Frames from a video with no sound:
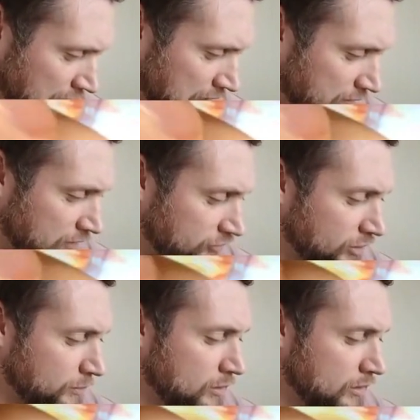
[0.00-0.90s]
In the
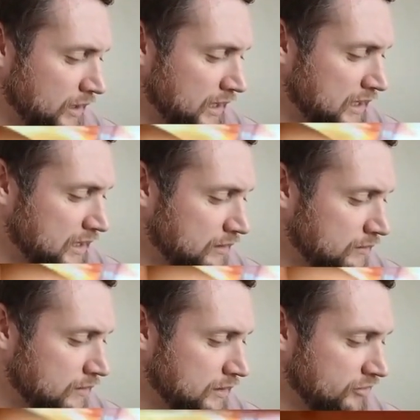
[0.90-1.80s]
top corner here,
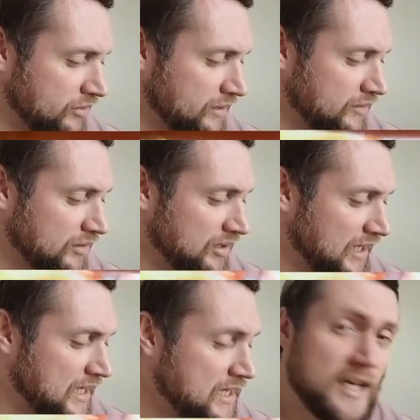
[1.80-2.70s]
you can see there's a
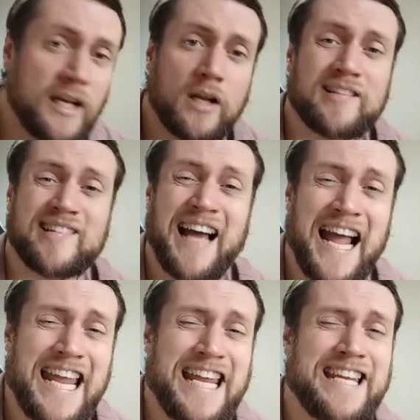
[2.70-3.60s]
tiny little,
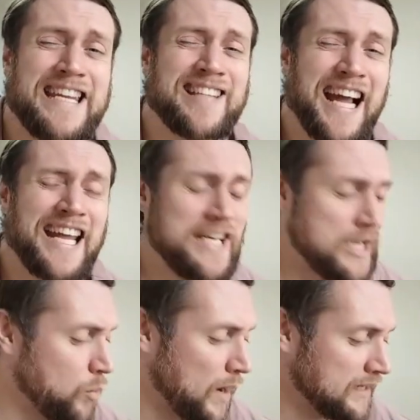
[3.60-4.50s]
tiny
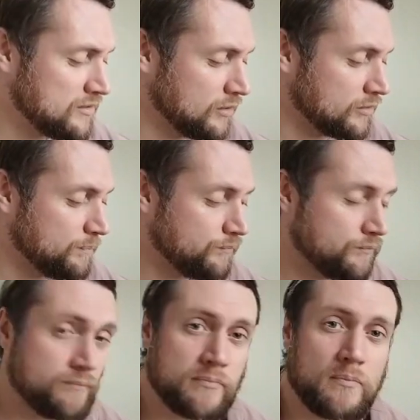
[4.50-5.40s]
white dot.
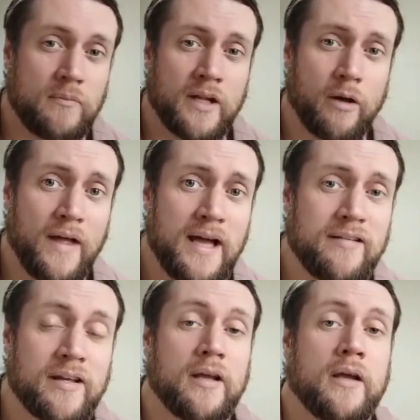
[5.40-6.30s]
Now that
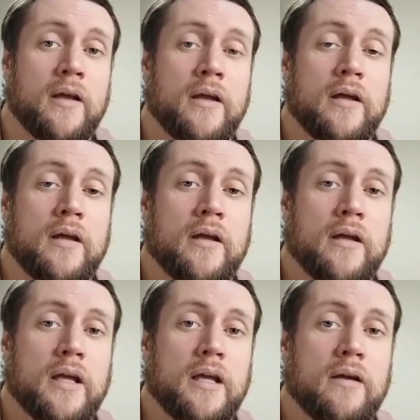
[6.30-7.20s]

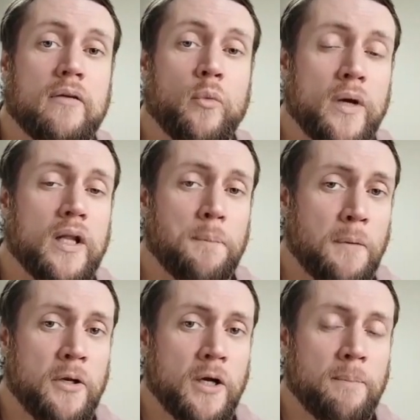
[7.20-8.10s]
will
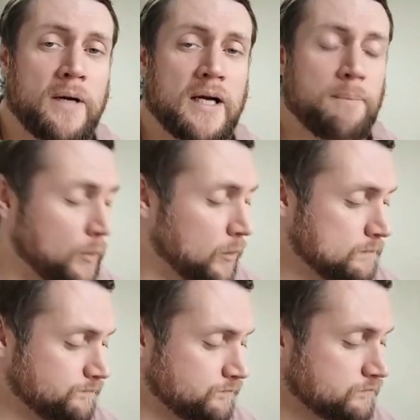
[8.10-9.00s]
probably knock it back,
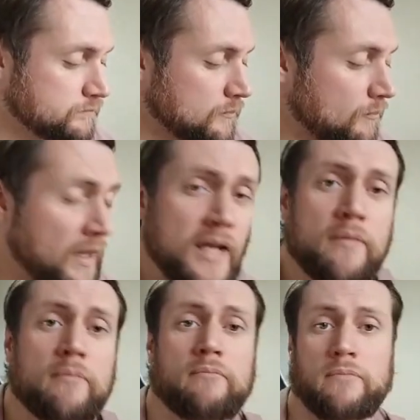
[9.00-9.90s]
but
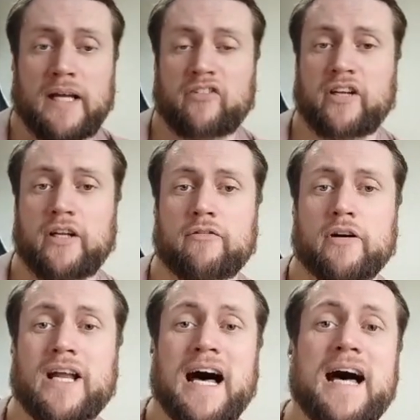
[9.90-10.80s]
like I said earlier
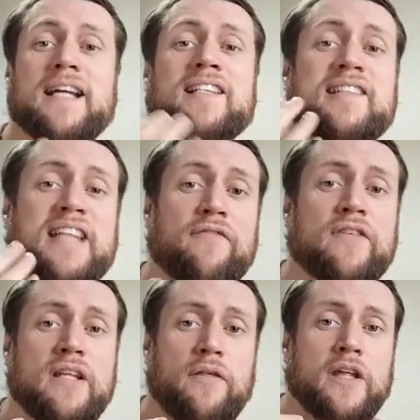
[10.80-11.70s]
on, I
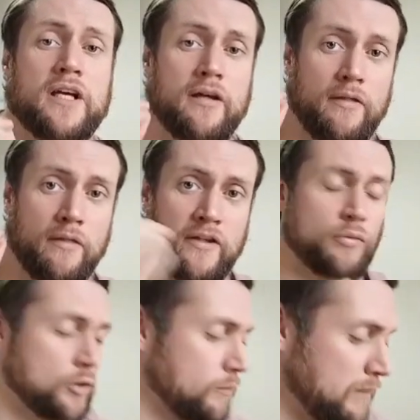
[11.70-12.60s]
definitely think this will come